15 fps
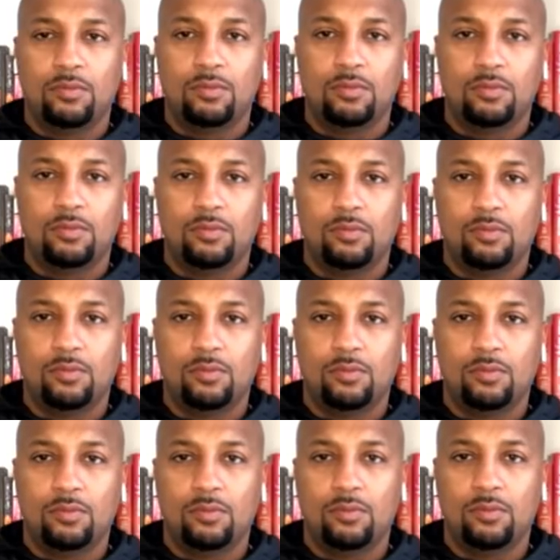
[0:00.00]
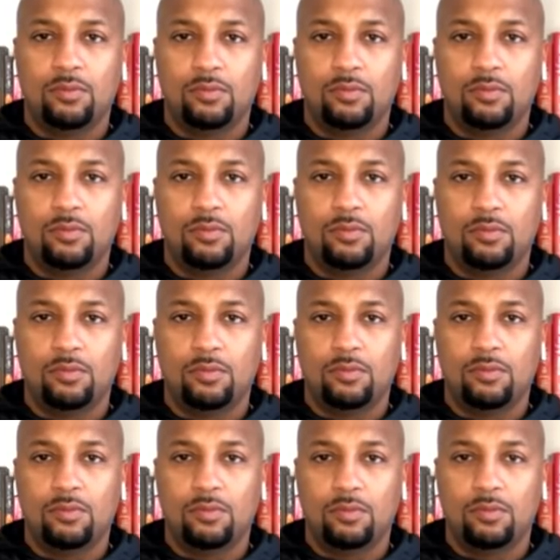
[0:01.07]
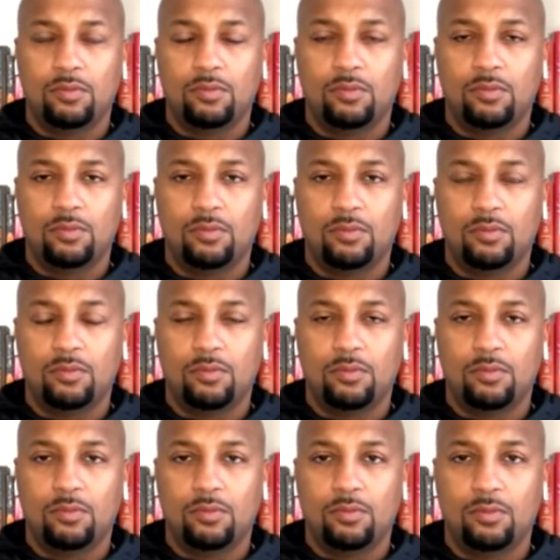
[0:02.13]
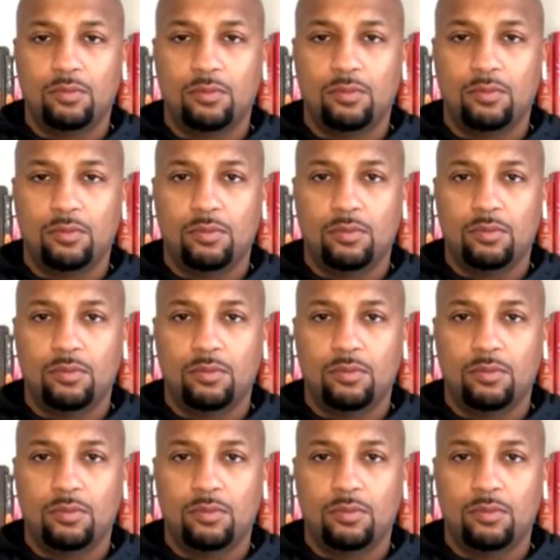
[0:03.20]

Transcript: This person isn't speaking.